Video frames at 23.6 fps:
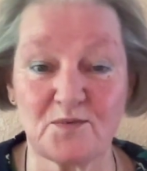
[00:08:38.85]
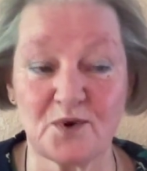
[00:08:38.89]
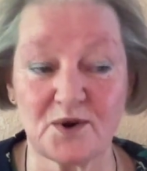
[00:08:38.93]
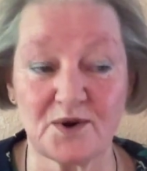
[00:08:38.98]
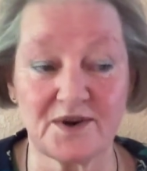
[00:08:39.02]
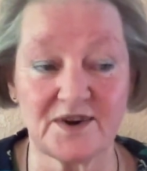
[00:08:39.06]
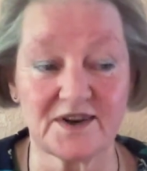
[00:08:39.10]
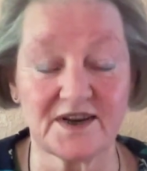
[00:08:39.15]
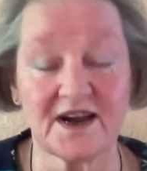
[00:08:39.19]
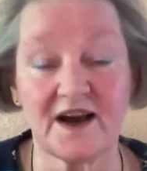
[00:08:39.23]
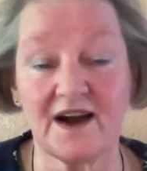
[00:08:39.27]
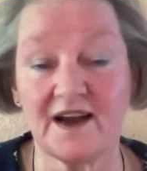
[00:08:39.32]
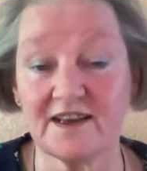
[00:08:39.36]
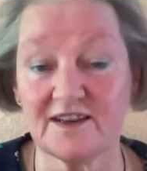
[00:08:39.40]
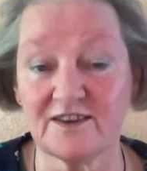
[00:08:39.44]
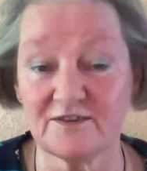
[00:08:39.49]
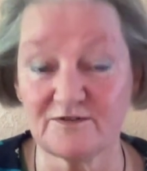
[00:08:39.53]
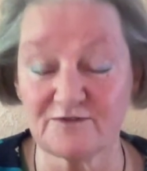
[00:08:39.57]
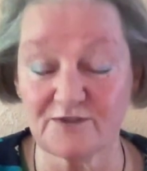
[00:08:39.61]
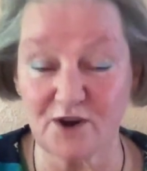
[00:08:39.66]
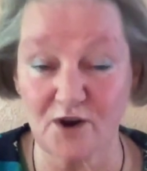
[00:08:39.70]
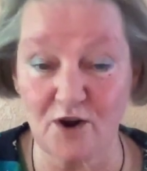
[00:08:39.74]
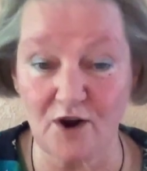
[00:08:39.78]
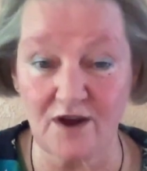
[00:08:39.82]
were kind
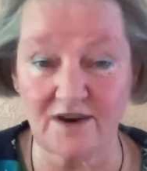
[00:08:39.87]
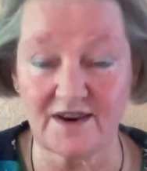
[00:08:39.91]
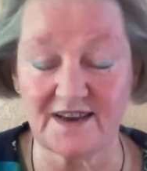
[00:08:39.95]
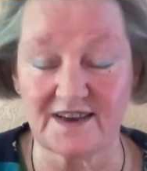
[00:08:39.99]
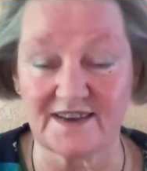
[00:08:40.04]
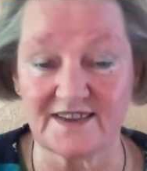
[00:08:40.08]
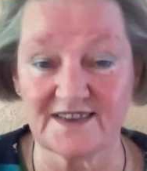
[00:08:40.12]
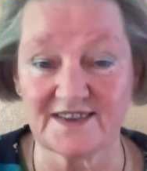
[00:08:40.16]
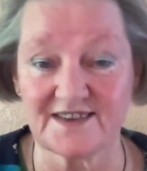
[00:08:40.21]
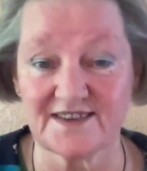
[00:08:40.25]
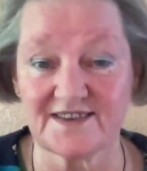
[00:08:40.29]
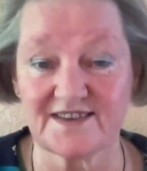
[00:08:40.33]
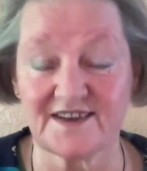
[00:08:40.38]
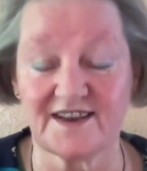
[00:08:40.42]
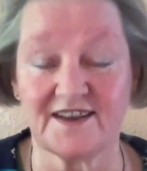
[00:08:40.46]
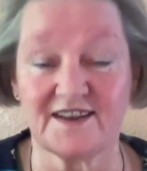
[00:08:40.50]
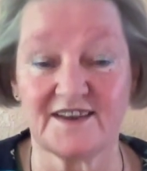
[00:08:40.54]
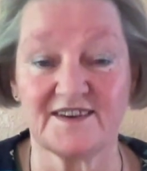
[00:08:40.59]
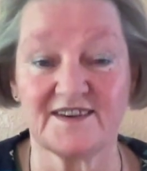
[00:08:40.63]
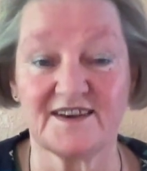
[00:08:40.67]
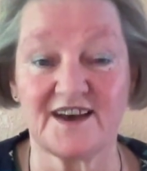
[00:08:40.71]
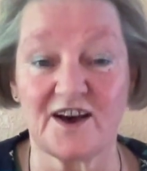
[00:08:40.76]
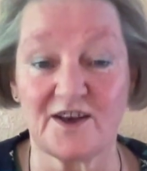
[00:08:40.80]
of colleagues and